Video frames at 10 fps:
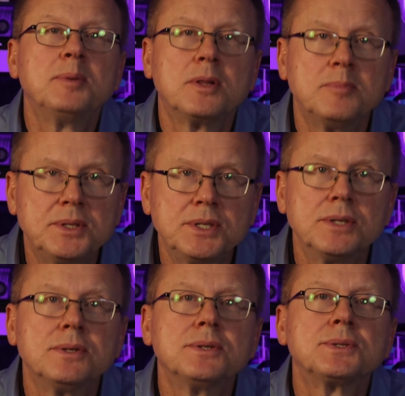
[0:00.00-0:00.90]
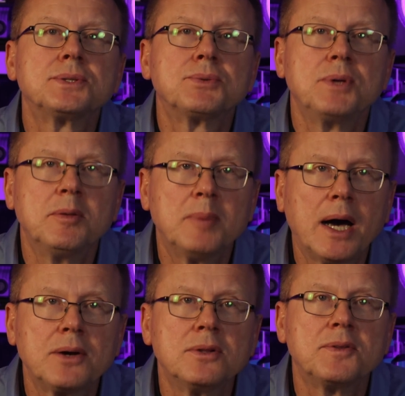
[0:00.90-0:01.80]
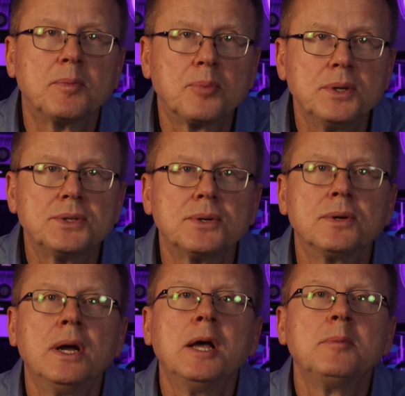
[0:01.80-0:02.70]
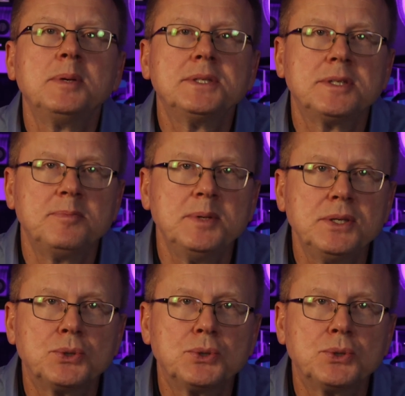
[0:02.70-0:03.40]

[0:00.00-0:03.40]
bill of materials, three D model of the printer, P C B